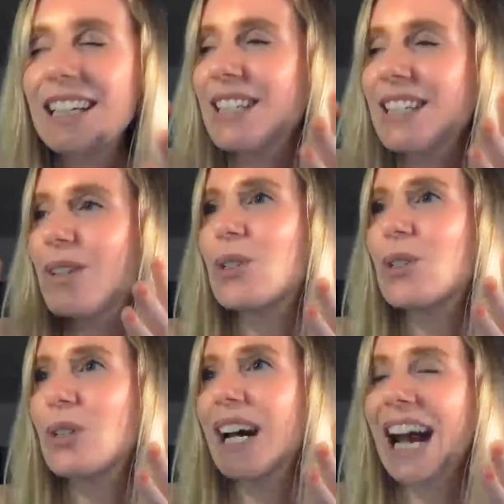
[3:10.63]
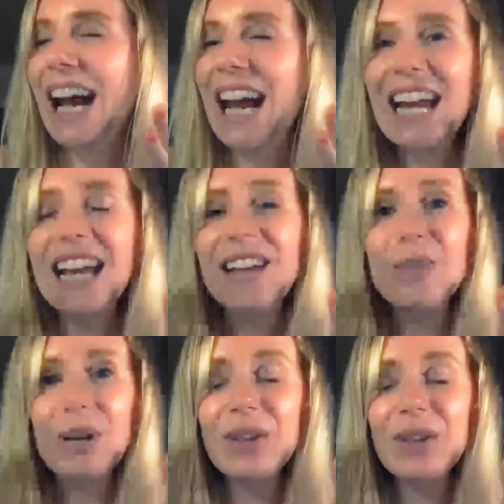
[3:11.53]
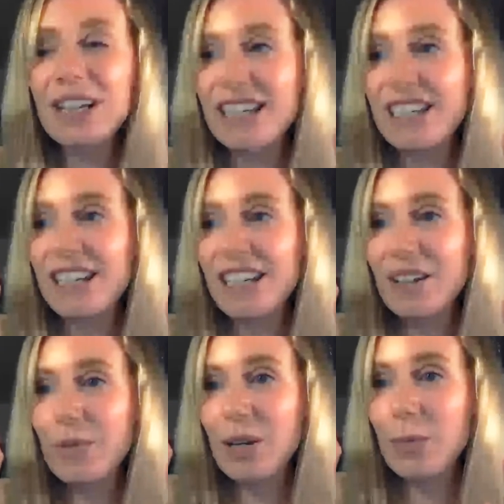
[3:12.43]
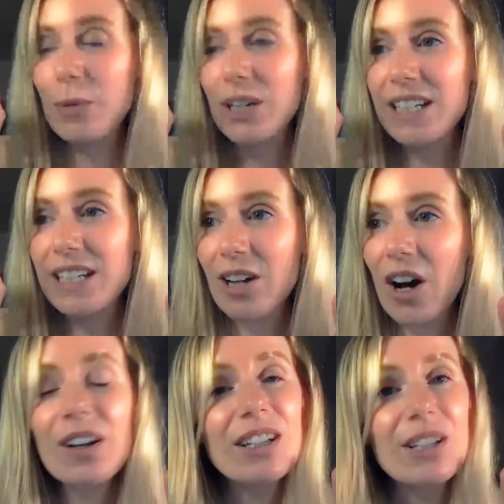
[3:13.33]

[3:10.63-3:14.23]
So string A, and when you put a dot,